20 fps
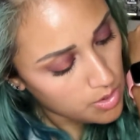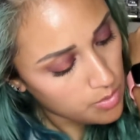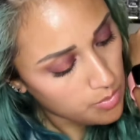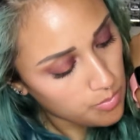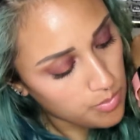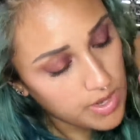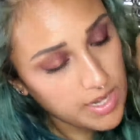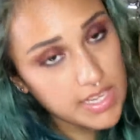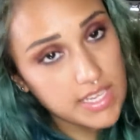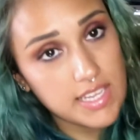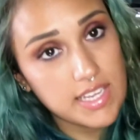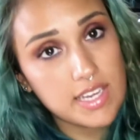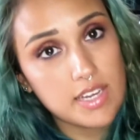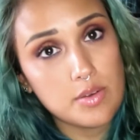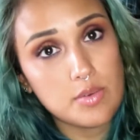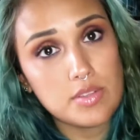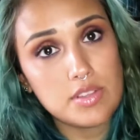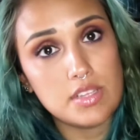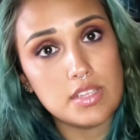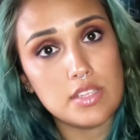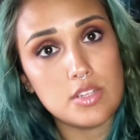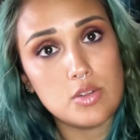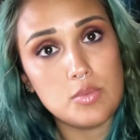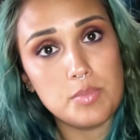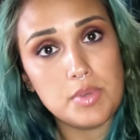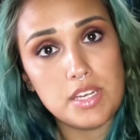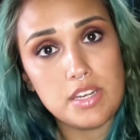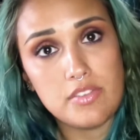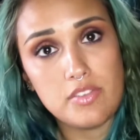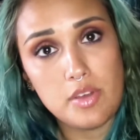right here with a little
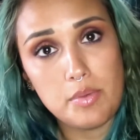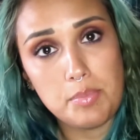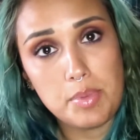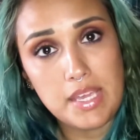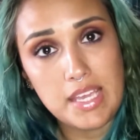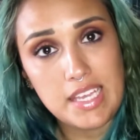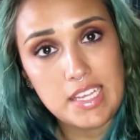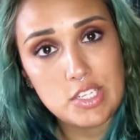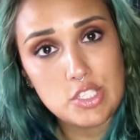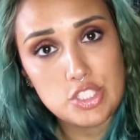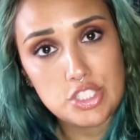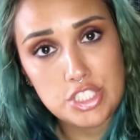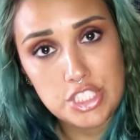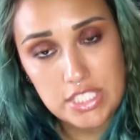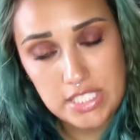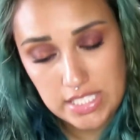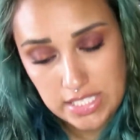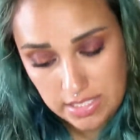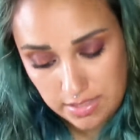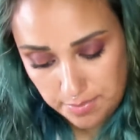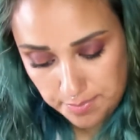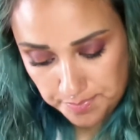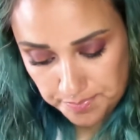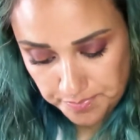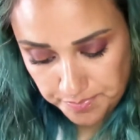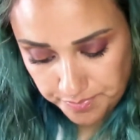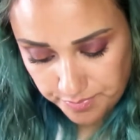bit of a pink sheen.